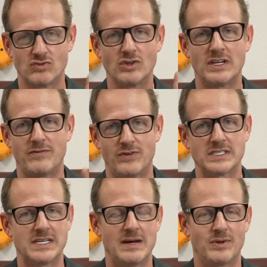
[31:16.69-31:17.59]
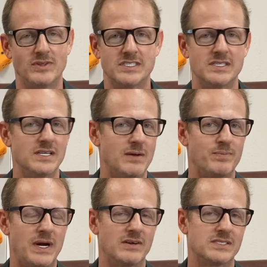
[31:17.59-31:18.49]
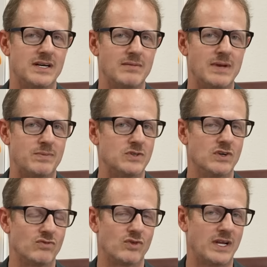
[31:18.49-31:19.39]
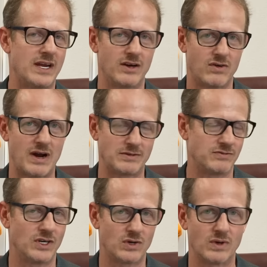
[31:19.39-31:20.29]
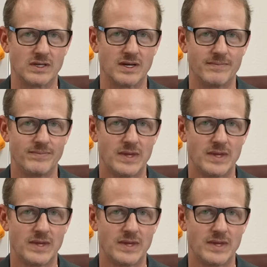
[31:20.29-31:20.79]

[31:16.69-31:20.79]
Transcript: Roulette, for example, this is the comparison I make between roulette and craps very quickly.